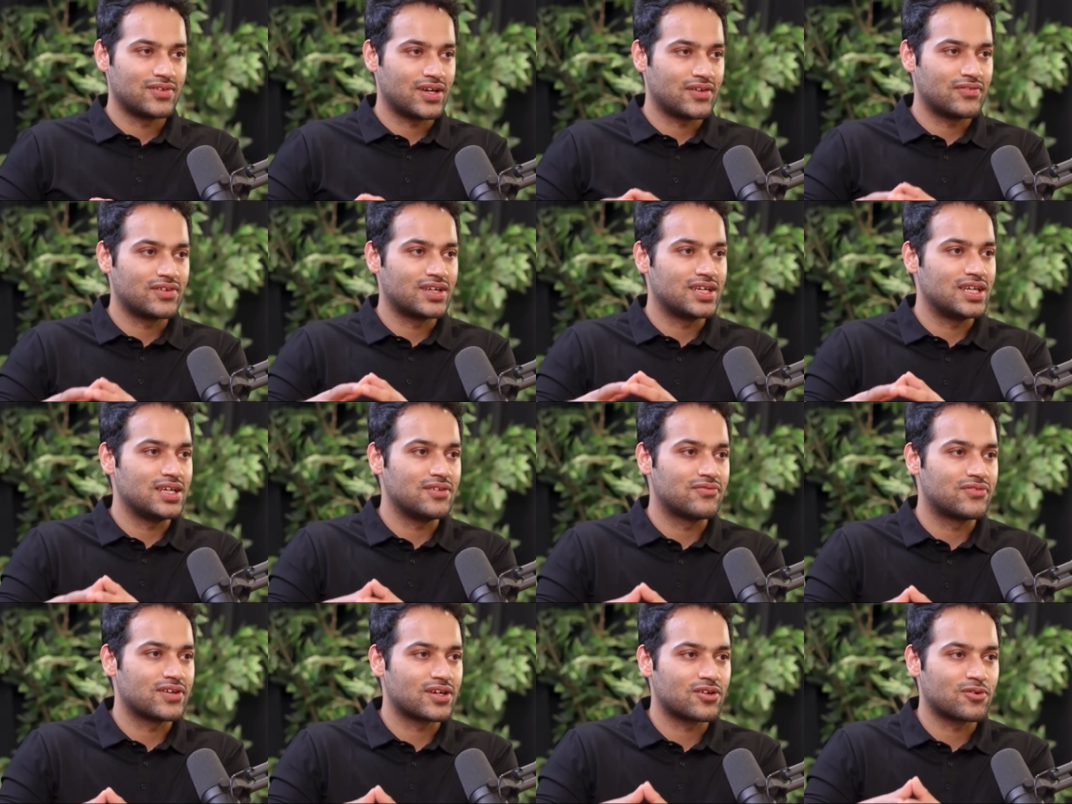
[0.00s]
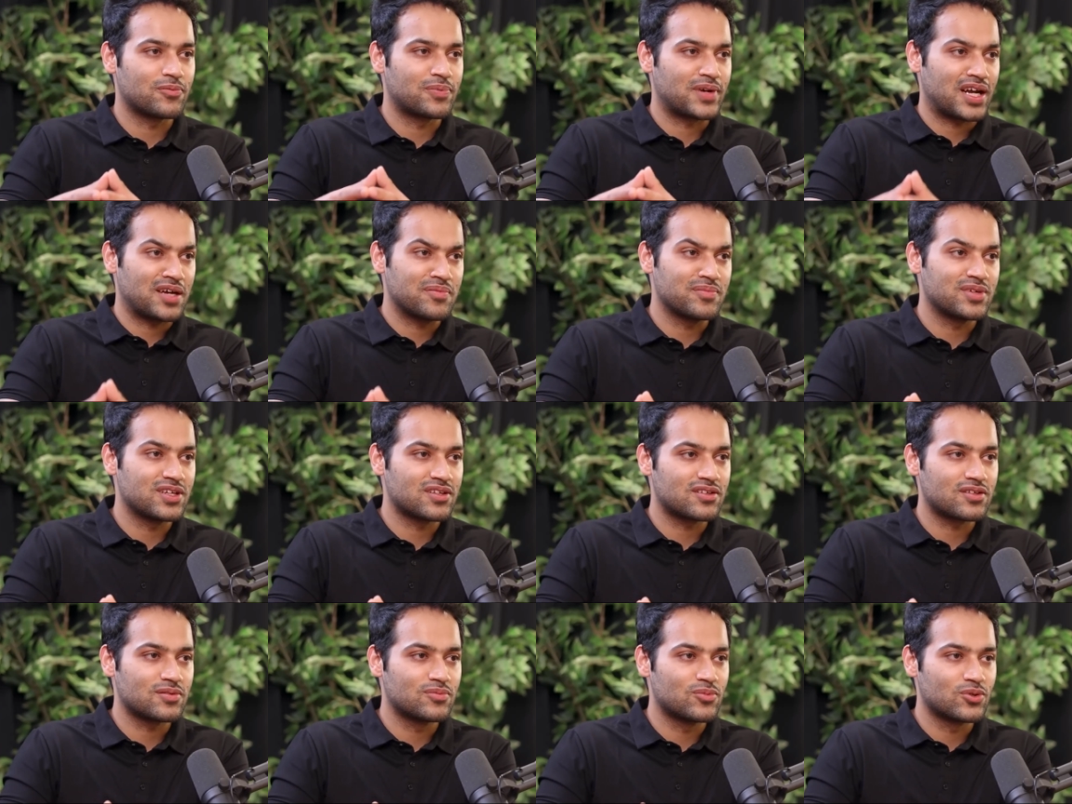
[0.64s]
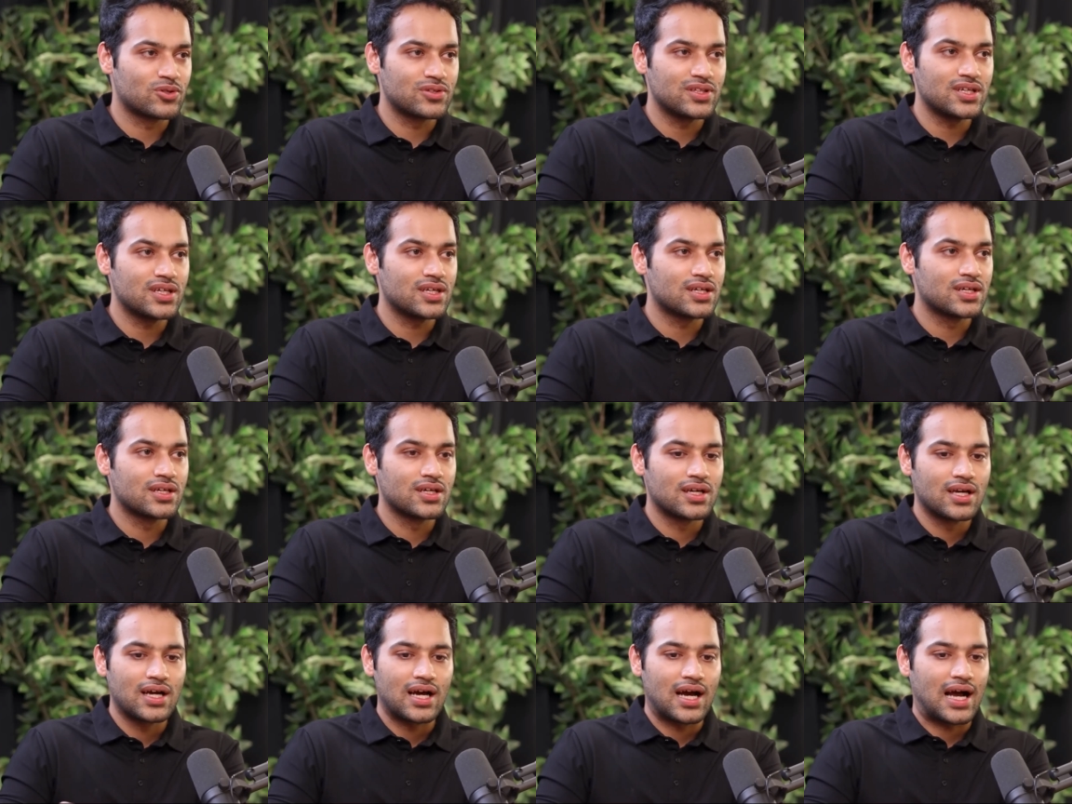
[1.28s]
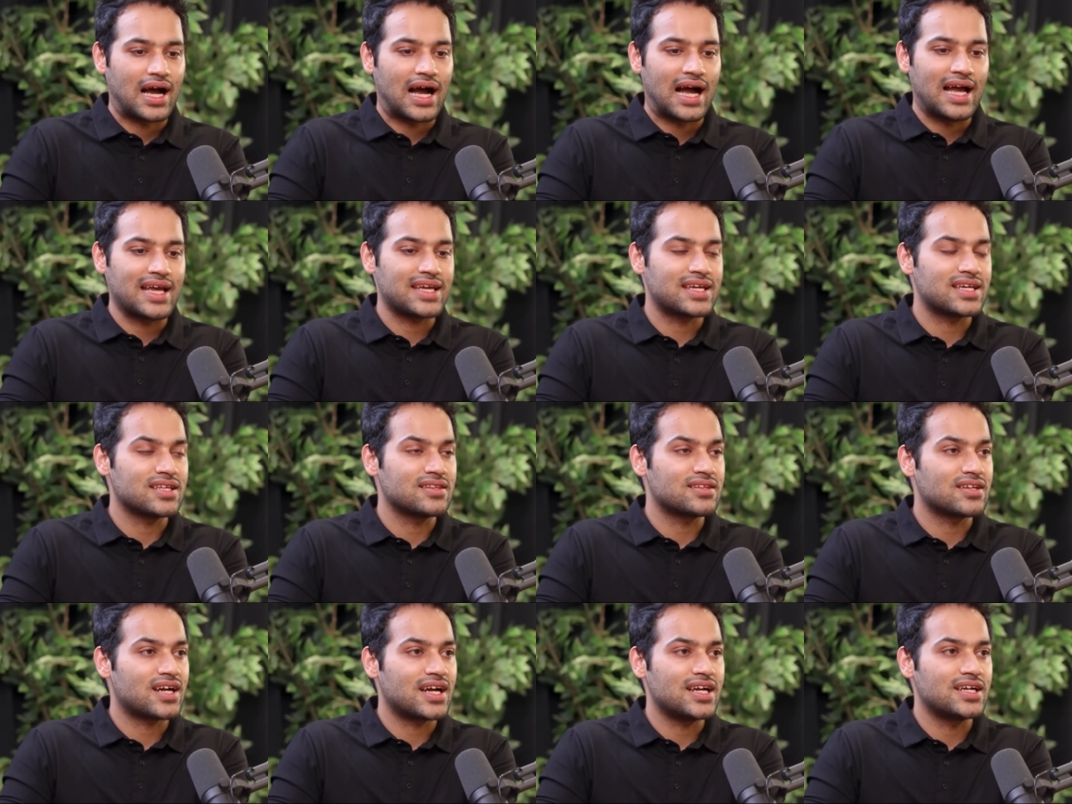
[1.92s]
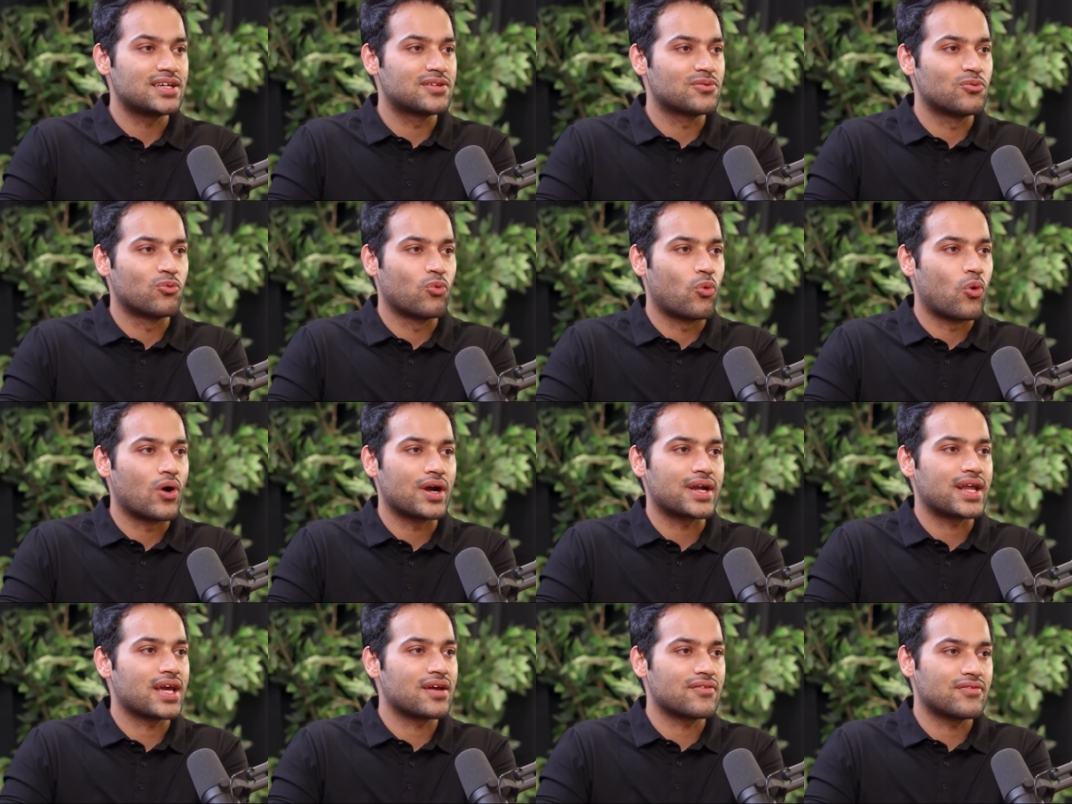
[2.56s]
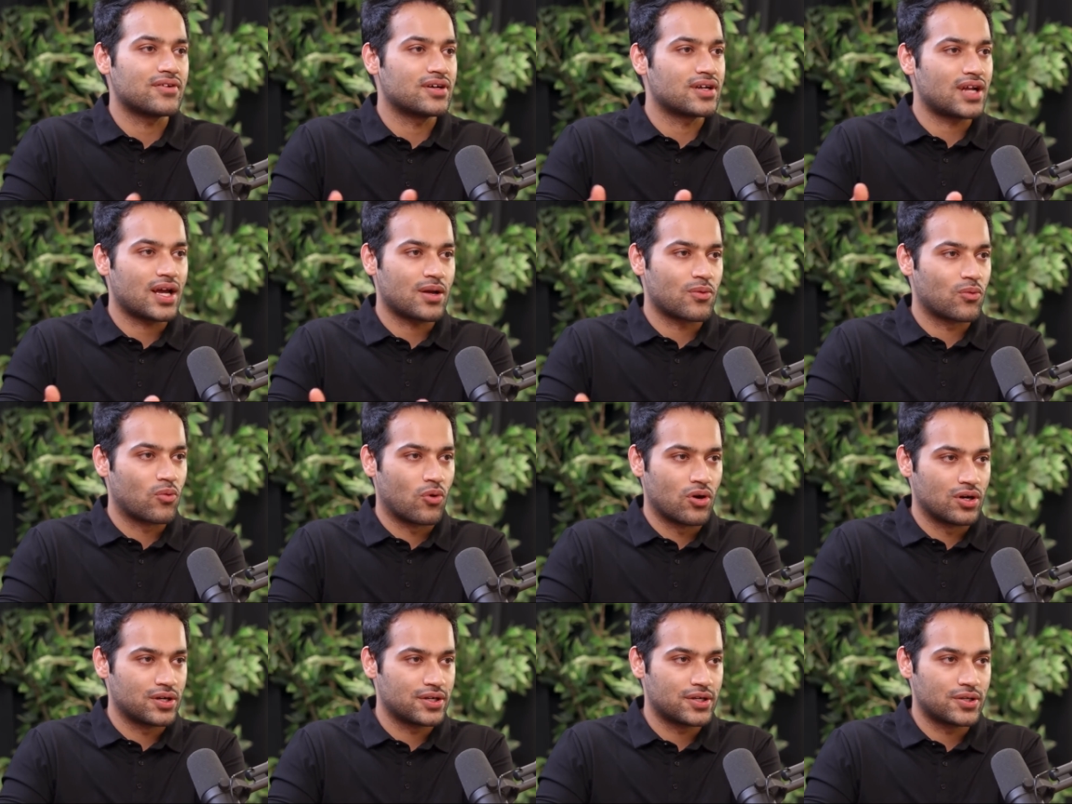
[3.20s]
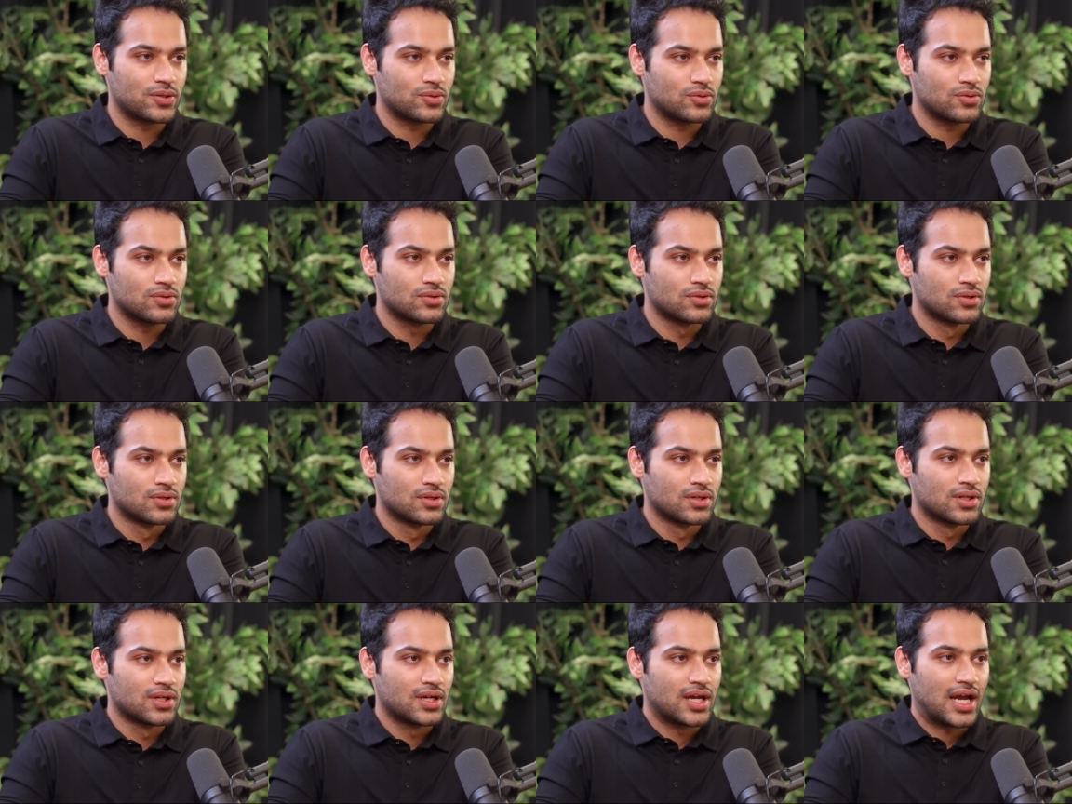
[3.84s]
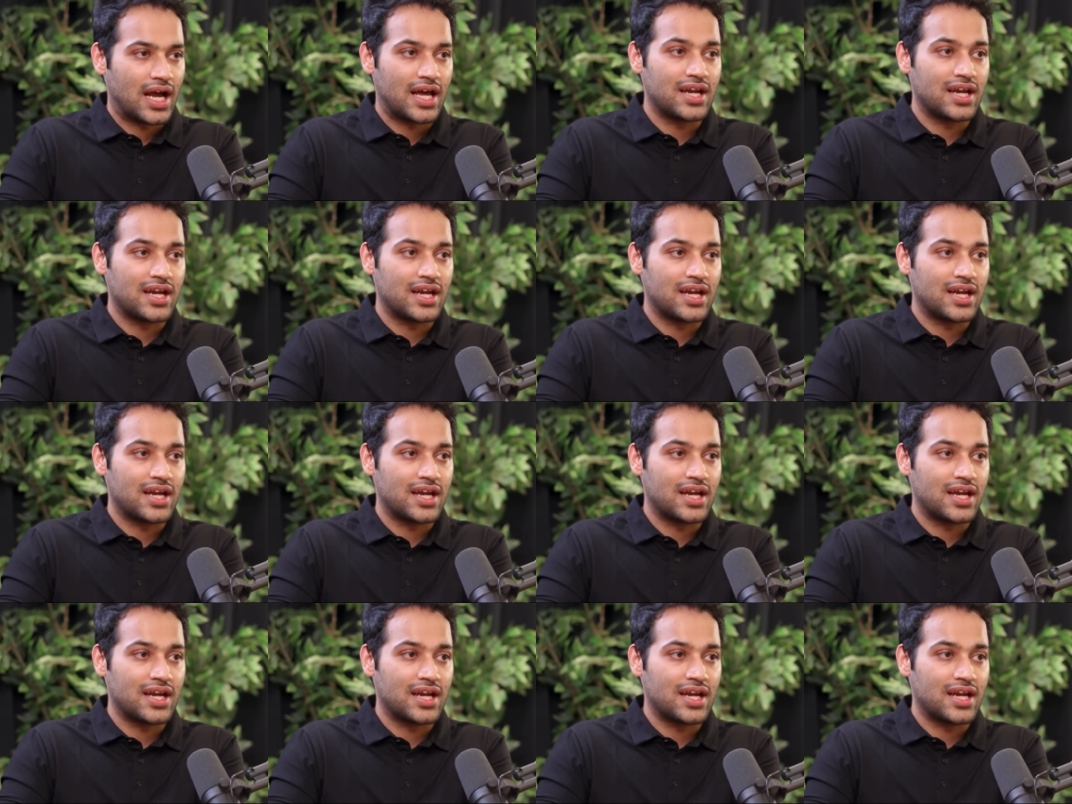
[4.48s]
we have a deep fake of prime minister modi i can write whatever i want to yes.